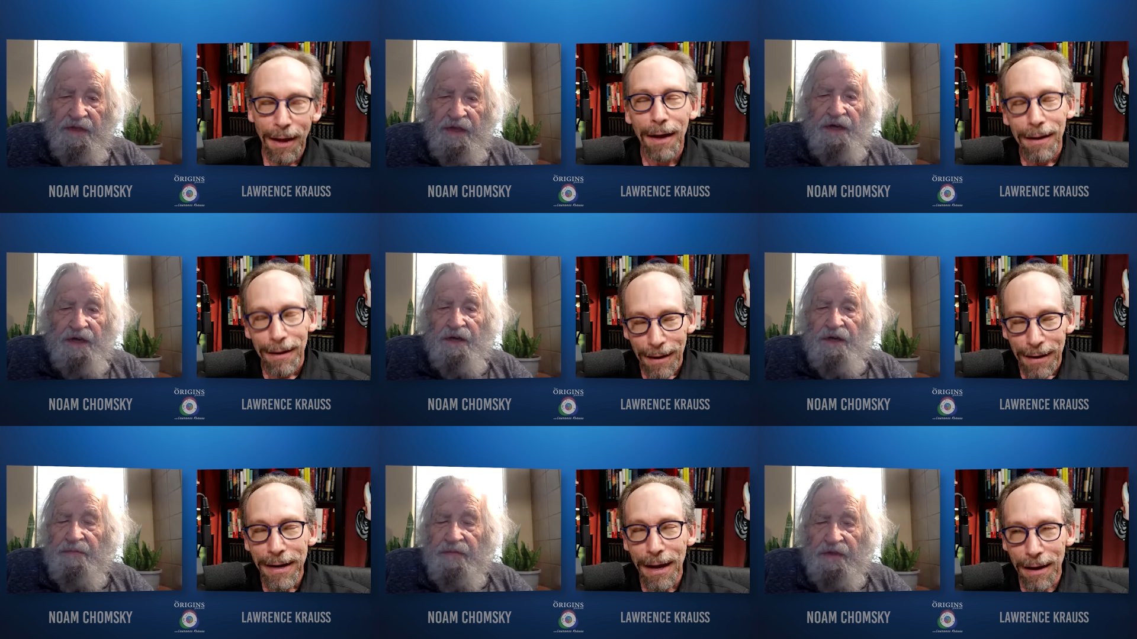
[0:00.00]
Speaker 1: and
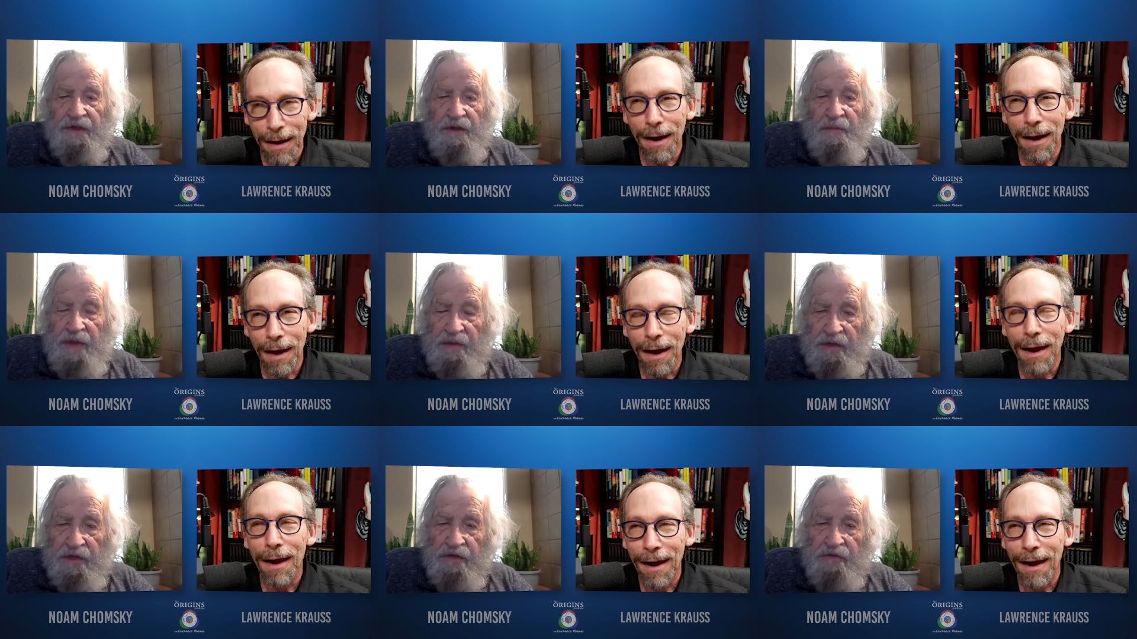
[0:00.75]
our
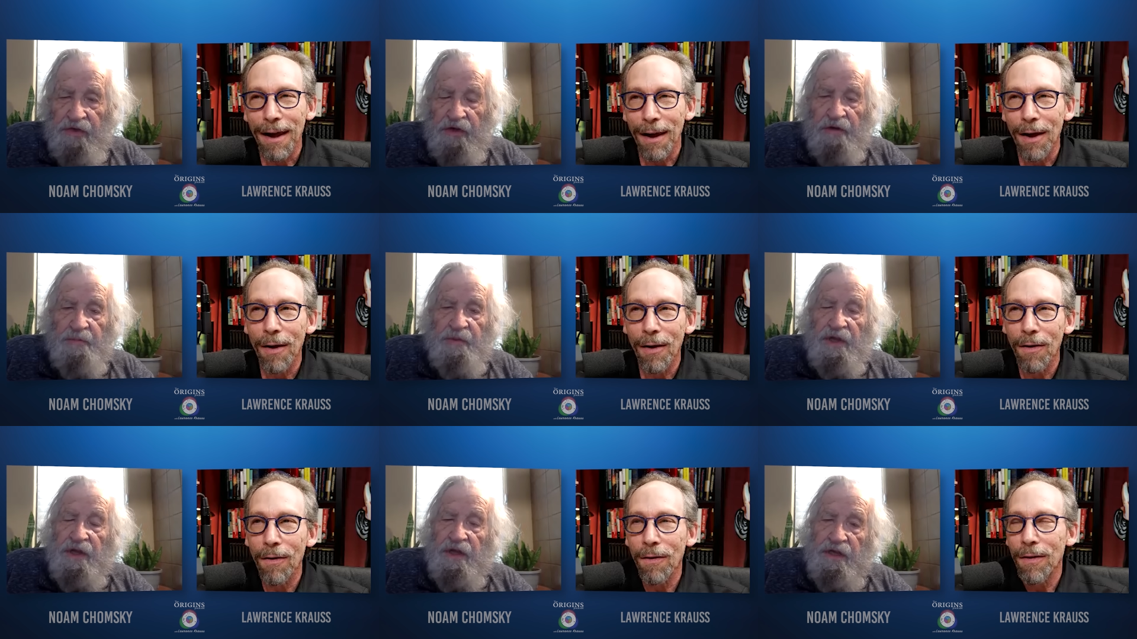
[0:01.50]
commitment to fair
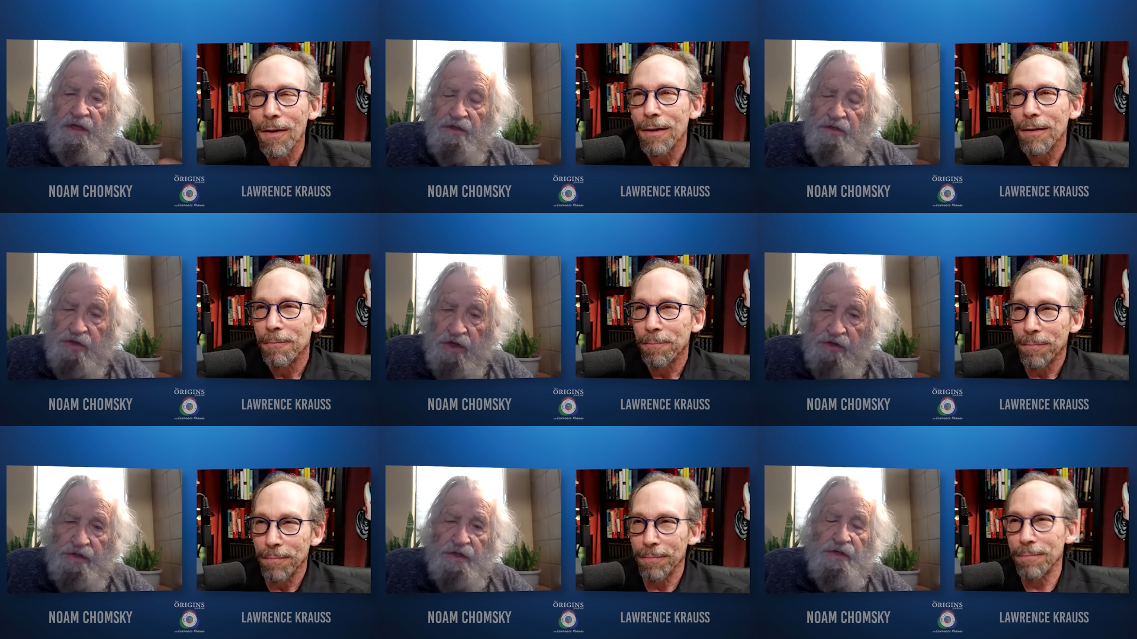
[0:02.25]
play and
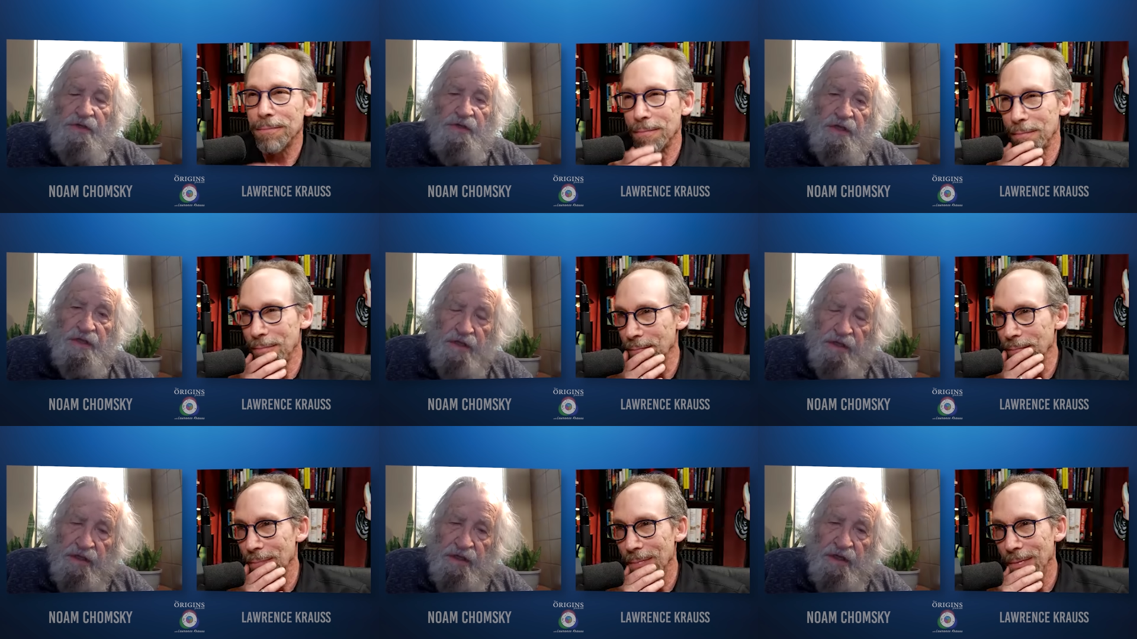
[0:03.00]
justice and
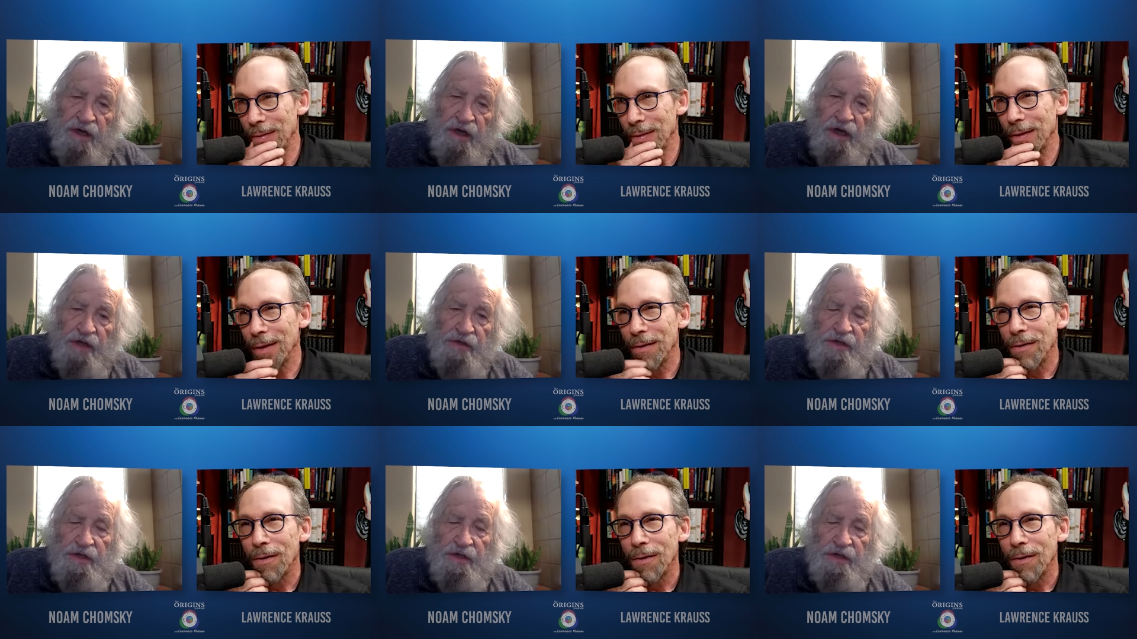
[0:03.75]
the highest